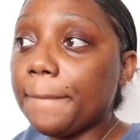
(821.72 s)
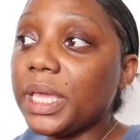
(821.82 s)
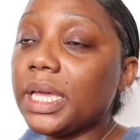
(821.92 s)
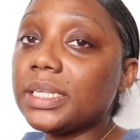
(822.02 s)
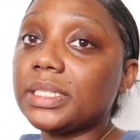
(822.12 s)

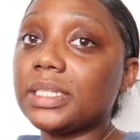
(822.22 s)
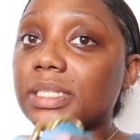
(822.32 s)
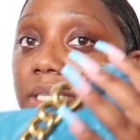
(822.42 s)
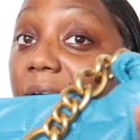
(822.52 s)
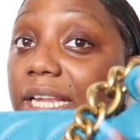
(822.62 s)
because the
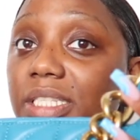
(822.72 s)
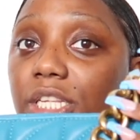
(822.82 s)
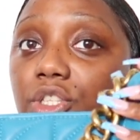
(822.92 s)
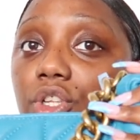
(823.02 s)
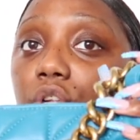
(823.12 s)
size
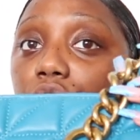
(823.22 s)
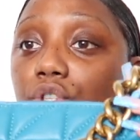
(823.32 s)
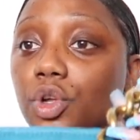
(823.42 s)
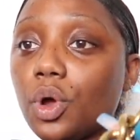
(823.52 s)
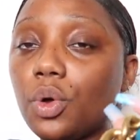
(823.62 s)
is
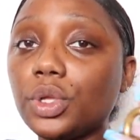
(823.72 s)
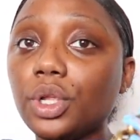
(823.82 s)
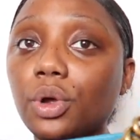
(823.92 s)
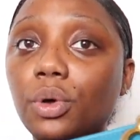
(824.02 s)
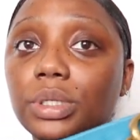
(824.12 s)
so you
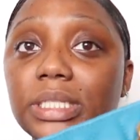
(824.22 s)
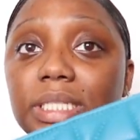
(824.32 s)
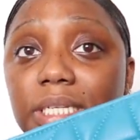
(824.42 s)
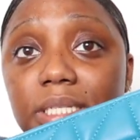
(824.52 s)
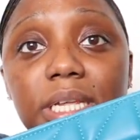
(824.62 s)
know
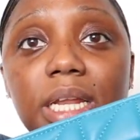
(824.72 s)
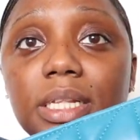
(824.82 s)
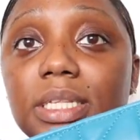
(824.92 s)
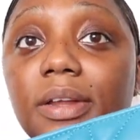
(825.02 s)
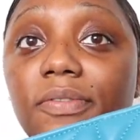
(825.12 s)
decent
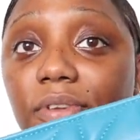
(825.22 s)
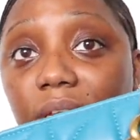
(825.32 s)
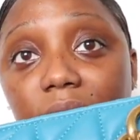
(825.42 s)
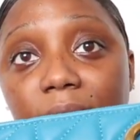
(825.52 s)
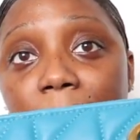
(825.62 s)
it's
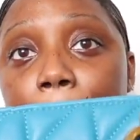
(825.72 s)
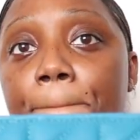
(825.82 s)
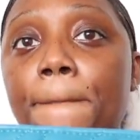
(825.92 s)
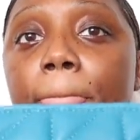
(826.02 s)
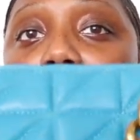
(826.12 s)
convenient
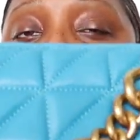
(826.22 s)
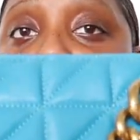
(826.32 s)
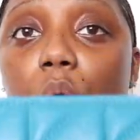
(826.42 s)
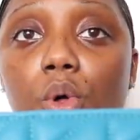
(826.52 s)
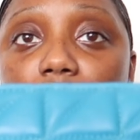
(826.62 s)
it
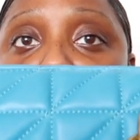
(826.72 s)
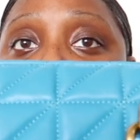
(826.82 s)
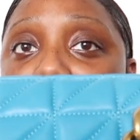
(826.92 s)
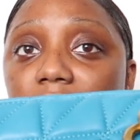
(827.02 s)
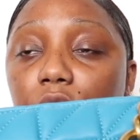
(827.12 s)
holds what
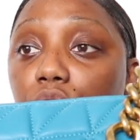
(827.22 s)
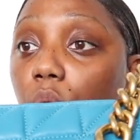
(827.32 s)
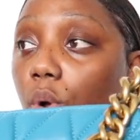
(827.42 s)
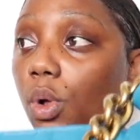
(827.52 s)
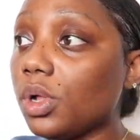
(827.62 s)
i need it to
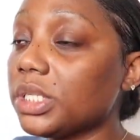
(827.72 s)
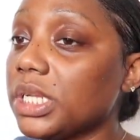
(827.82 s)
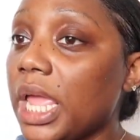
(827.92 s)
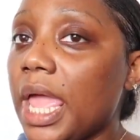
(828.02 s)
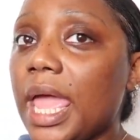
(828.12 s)
hold
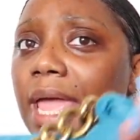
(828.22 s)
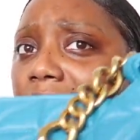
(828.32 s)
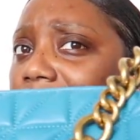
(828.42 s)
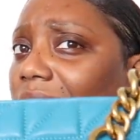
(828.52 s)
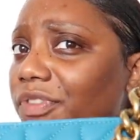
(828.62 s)

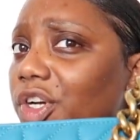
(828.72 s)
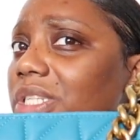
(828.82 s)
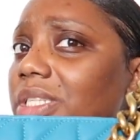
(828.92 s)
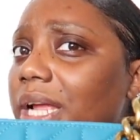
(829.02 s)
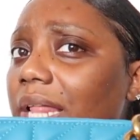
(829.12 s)
and it's a very
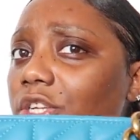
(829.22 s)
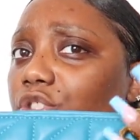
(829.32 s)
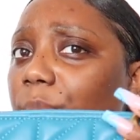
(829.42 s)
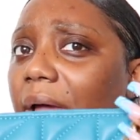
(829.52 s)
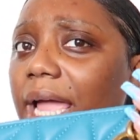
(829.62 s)
stylish
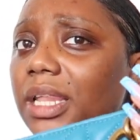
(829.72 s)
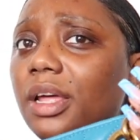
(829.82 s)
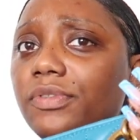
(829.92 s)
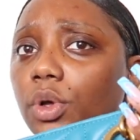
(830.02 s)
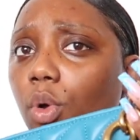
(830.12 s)
bag i
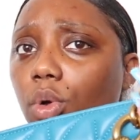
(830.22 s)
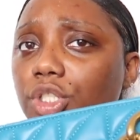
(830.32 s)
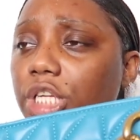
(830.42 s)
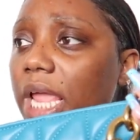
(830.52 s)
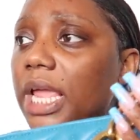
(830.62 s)
love the gold
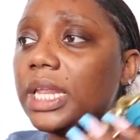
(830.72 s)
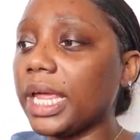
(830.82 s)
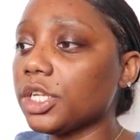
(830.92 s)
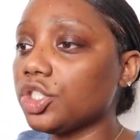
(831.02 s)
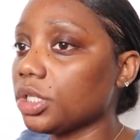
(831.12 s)
chain
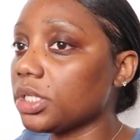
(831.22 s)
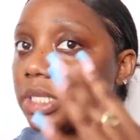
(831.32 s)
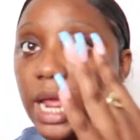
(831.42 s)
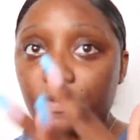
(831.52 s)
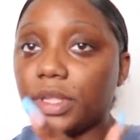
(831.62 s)
like it's just
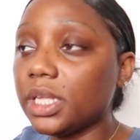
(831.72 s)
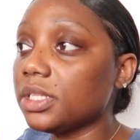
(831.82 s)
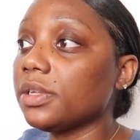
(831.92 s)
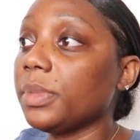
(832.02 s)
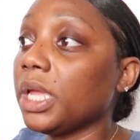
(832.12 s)
everything
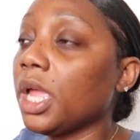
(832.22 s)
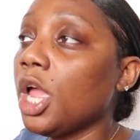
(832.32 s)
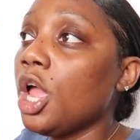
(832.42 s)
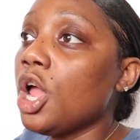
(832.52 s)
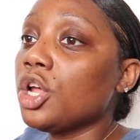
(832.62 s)
to me
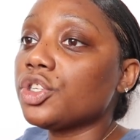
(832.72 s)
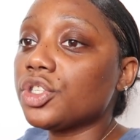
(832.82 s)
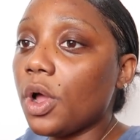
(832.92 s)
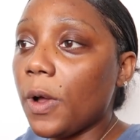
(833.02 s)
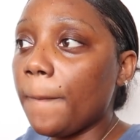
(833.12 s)

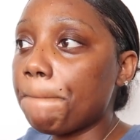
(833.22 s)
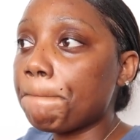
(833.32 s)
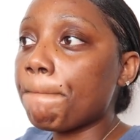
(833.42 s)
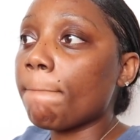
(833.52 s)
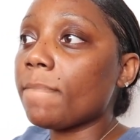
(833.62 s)
so
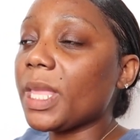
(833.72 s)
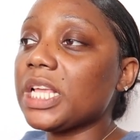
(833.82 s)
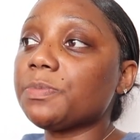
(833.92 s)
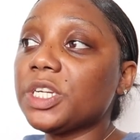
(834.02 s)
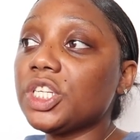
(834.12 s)

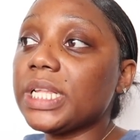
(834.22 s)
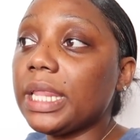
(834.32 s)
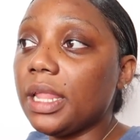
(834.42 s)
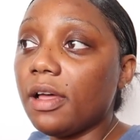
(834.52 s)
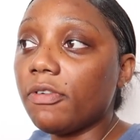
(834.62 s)
as much as i
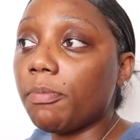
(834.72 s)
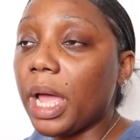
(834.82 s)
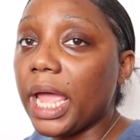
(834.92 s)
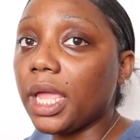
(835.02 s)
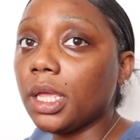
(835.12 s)
love
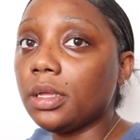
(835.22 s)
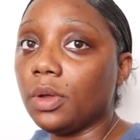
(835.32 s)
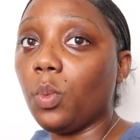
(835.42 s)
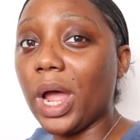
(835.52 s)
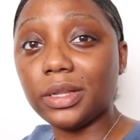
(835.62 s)
my
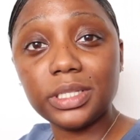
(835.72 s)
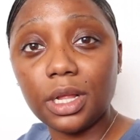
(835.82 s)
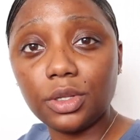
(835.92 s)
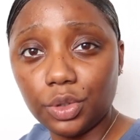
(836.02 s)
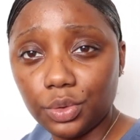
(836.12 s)

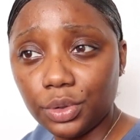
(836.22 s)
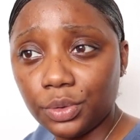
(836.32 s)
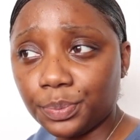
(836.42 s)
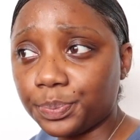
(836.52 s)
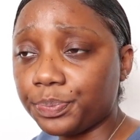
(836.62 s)
ysl loulou